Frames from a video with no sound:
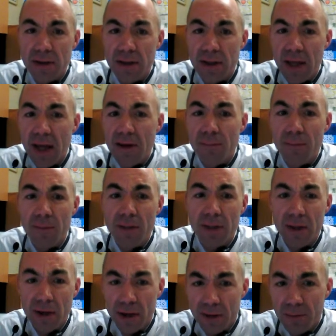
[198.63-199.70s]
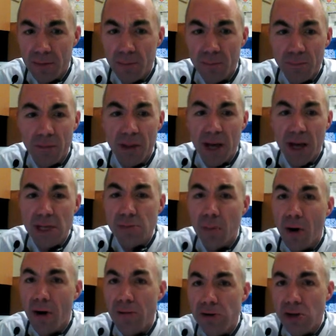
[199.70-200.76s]
then the last
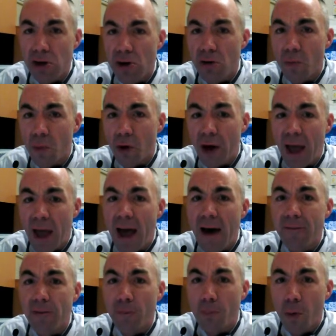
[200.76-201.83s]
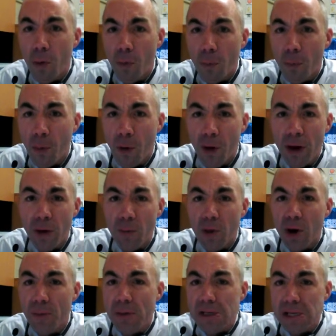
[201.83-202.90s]
part of June, we're going to have a pool party. We're
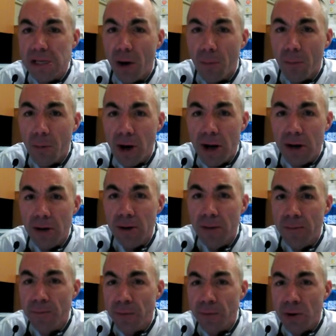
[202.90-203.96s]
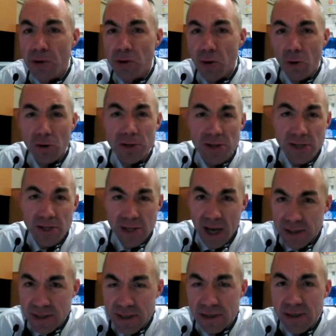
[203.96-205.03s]
going to be celebrating your
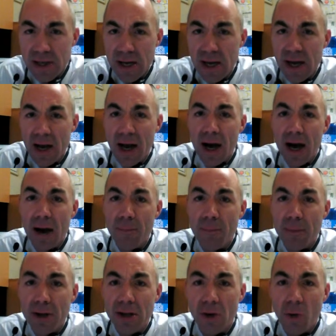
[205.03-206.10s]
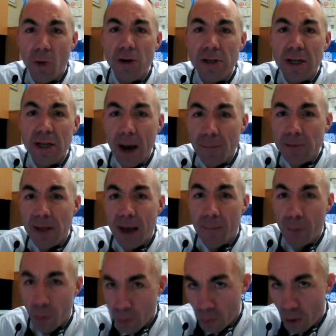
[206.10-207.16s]
successes. But in order to come to that
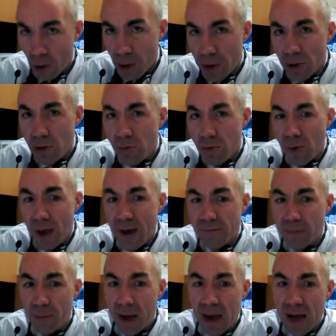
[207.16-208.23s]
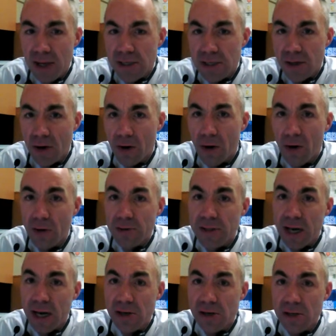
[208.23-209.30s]
pool party, you have to pass all
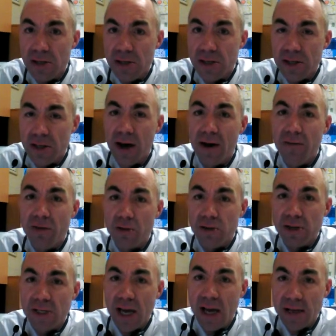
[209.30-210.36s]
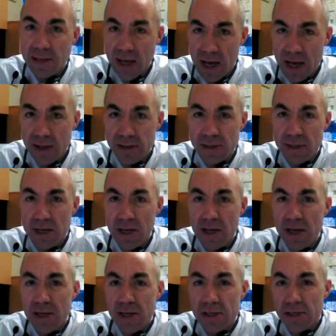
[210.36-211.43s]
sections of your state test.
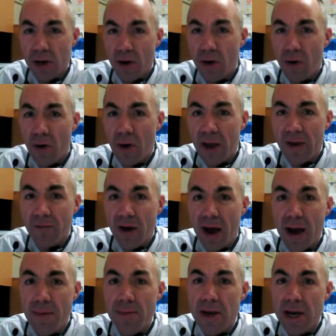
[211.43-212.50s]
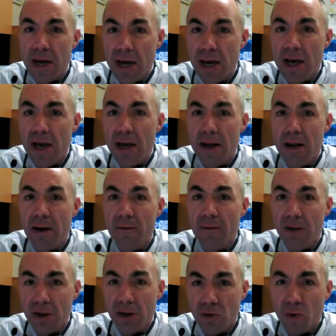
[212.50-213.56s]
So if I'm in
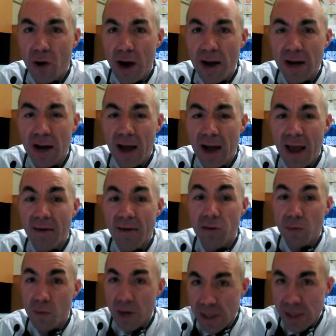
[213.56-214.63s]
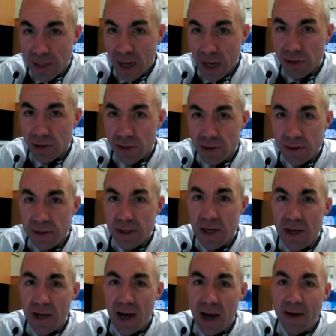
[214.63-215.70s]
fifth grade and I have three sections,
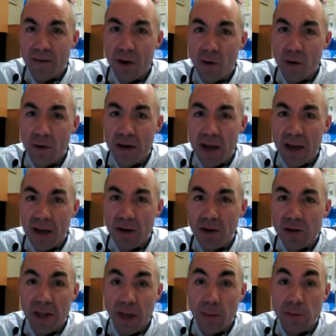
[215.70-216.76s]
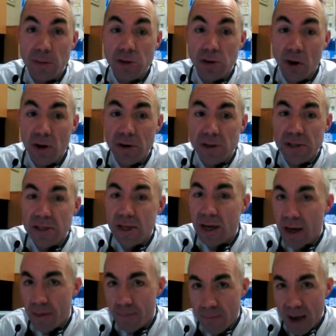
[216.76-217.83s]
I have our English language arts,
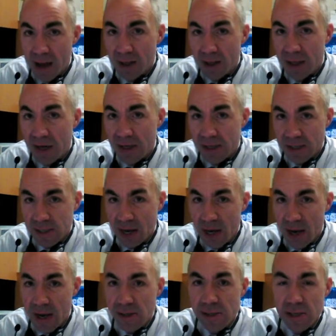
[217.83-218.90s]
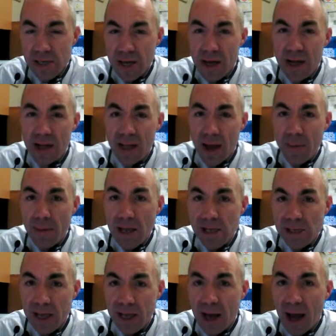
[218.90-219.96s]
math, and a science. That
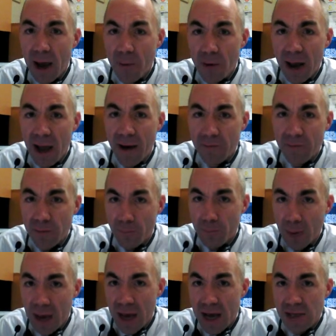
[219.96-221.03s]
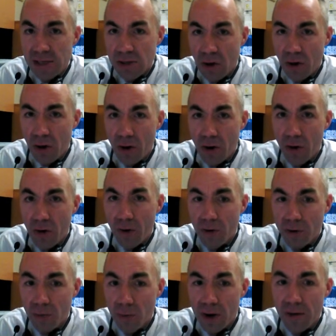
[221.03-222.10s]
means that I would have to pass all
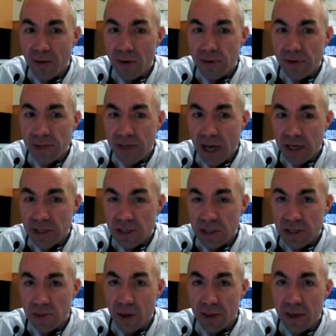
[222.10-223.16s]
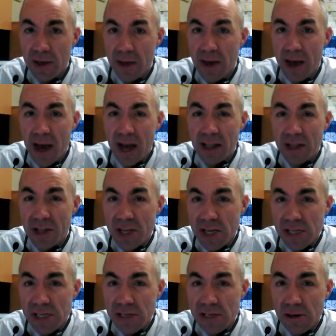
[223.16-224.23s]
three of those sections with at
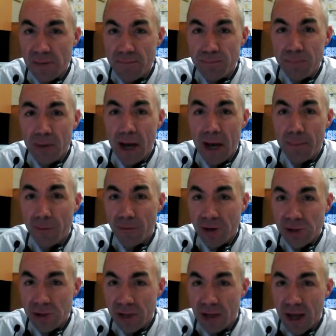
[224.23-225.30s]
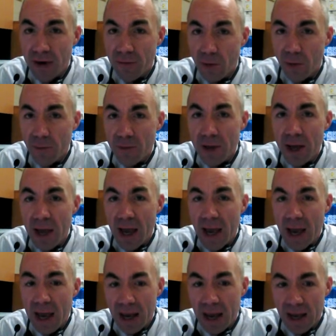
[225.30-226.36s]
least a proficient level.
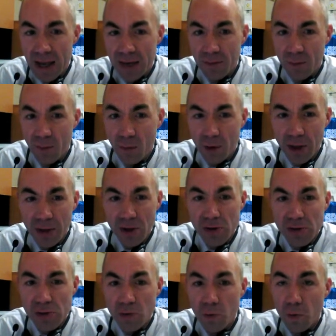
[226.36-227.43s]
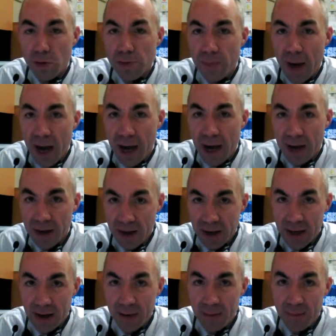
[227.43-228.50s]
And we'll get those scores back
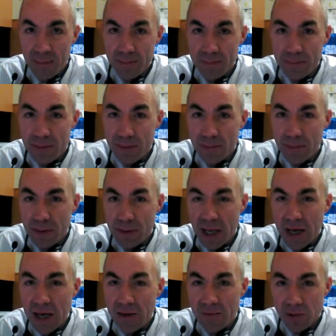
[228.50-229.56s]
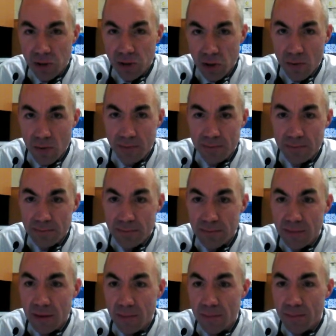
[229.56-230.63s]
beginning of June,
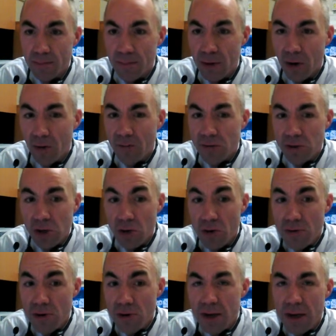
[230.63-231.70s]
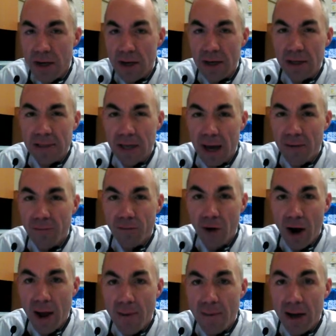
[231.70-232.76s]
middle of June time
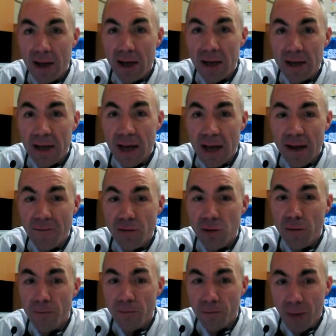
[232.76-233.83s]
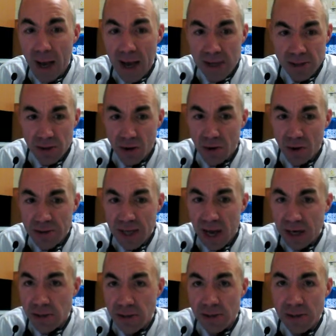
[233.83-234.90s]
frame, and if you passed all
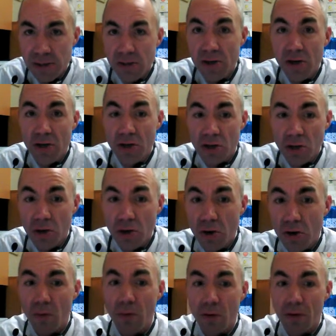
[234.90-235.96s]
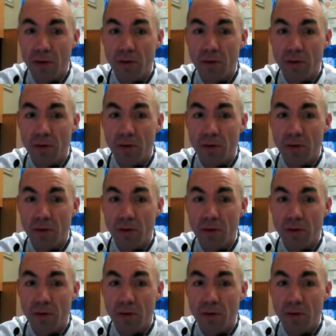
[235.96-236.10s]
sections, you